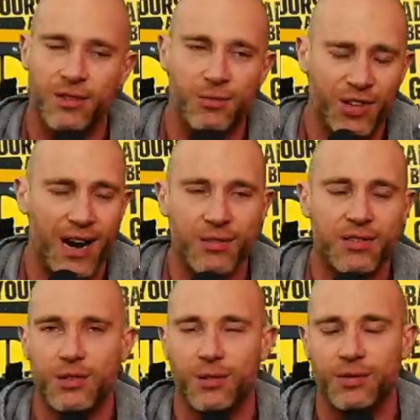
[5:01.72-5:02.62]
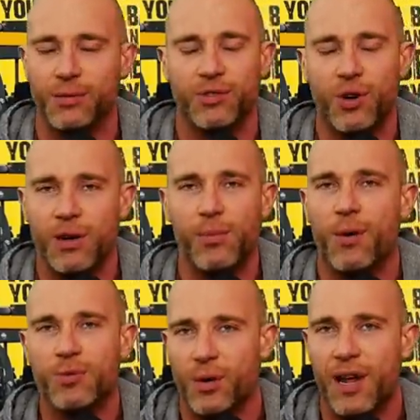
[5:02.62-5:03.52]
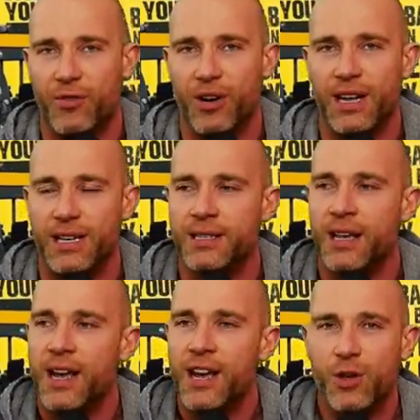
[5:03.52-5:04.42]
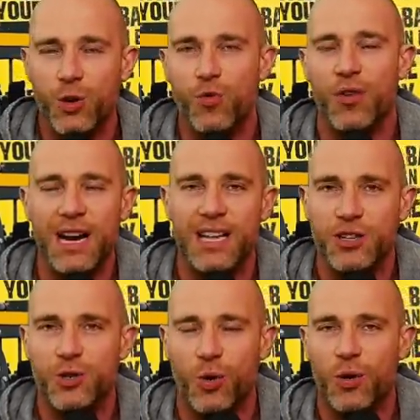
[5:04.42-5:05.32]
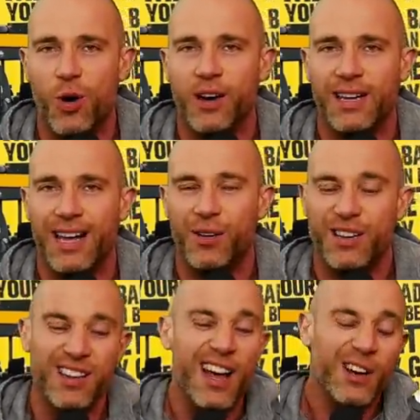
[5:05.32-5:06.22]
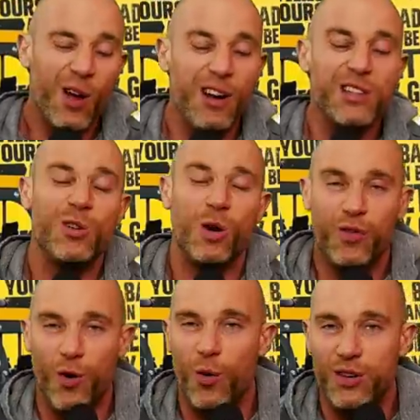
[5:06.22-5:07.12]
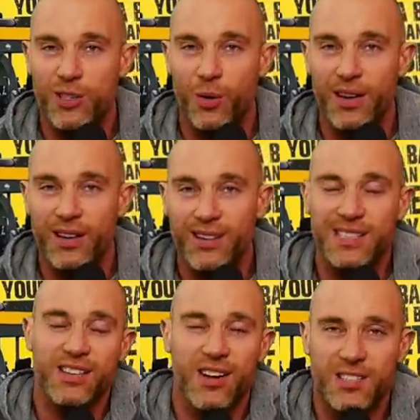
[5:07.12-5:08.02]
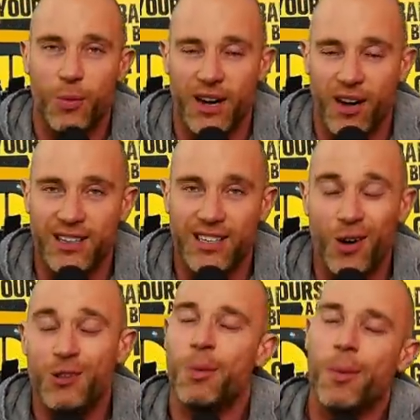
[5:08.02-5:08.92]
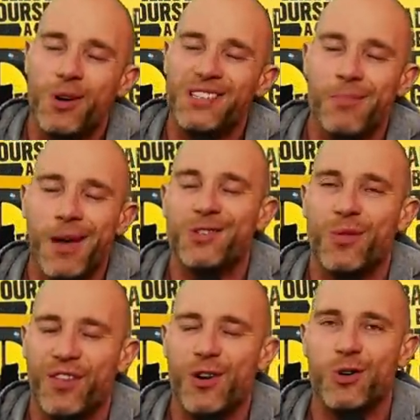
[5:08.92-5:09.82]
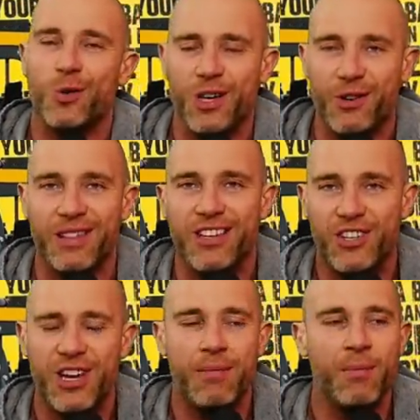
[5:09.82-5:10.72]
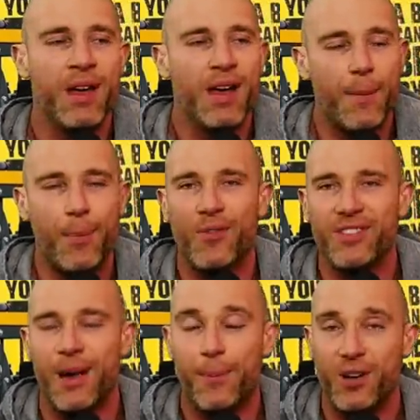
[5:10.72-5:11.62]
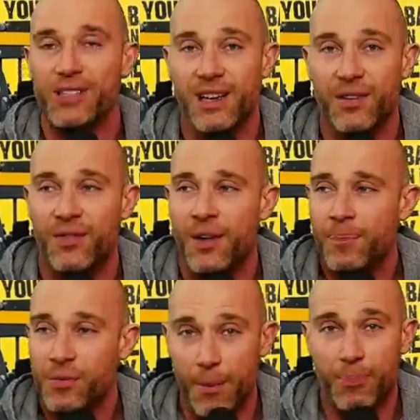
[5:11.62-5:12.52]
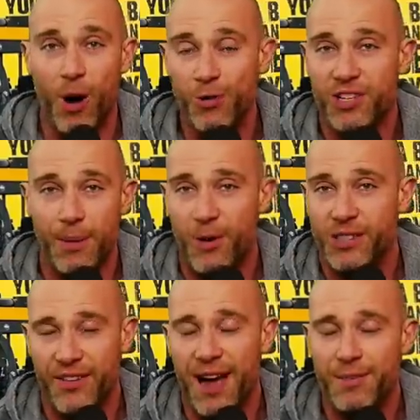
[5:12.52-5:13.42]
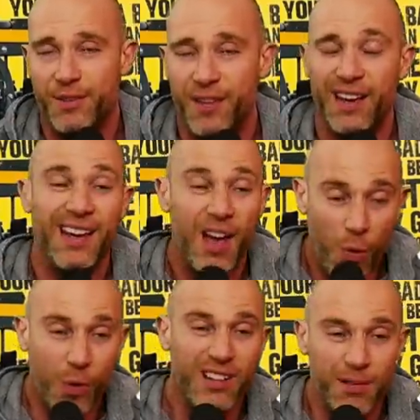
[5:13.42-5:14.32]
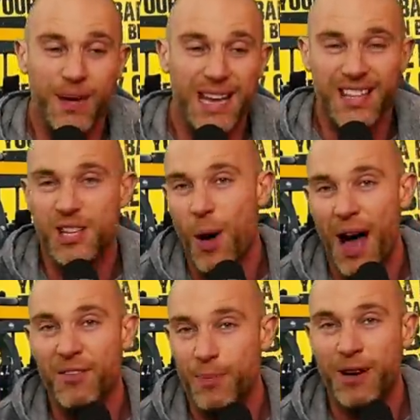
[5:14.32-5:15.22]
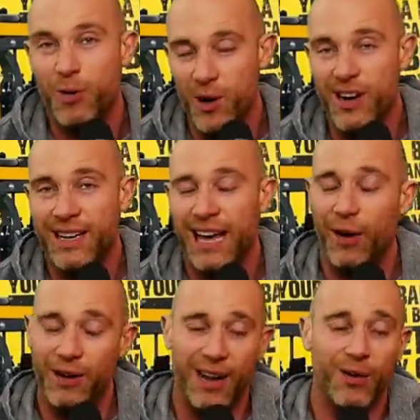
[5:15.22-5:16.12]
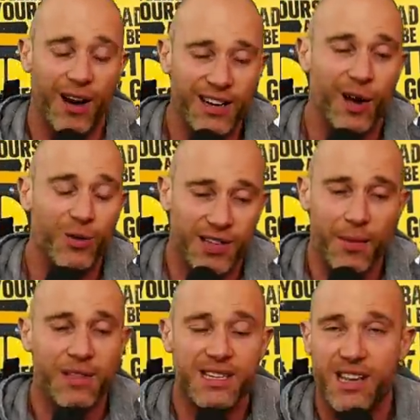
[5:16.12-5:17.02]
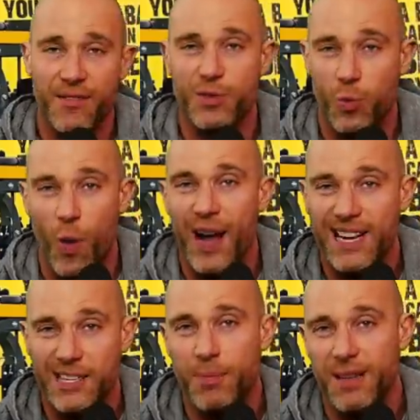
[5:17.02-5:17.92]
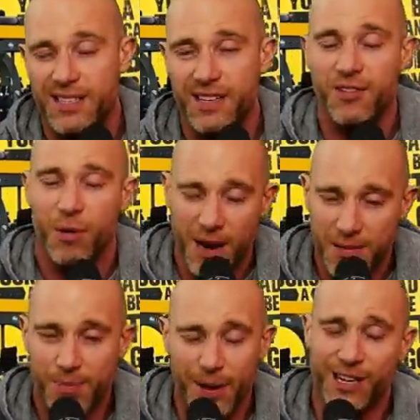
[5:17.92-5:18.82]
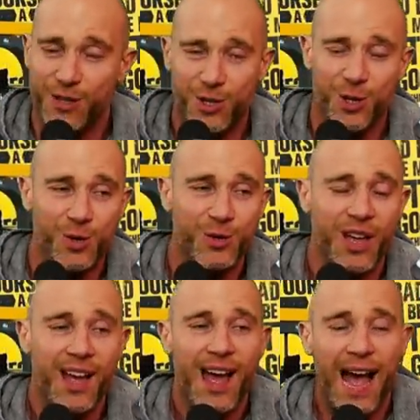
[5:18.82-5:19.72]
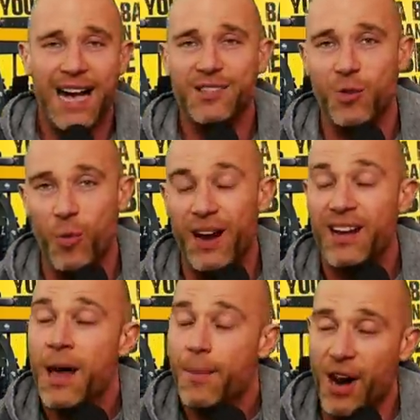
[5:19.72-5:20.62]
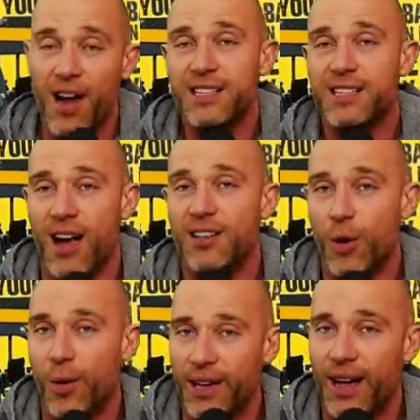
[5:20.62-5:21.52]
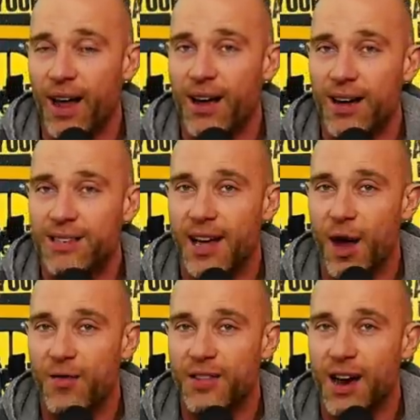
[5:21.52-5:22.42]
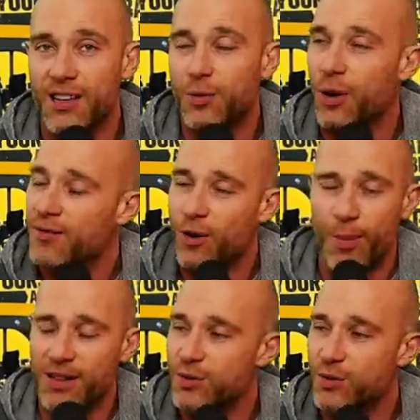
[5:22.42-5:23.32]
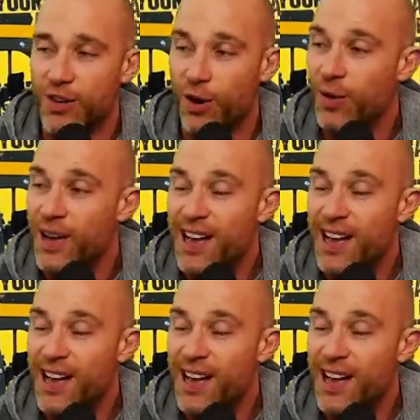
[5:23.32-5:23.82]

some trousers or some jogging bottoms, whatever it is that you really enjoy working out is, not only do you look forward to it, because it's nice to wear nice clothes, but because it makes you feel good when you're in the gym, a, pos- a positive positive approach and a positive atmosphere will mean that you have a better workout. Now, I know some of this stuff is way expensive, so maybe pick and choose as and when. But I started doing it, like I say, over the last 24 months or so,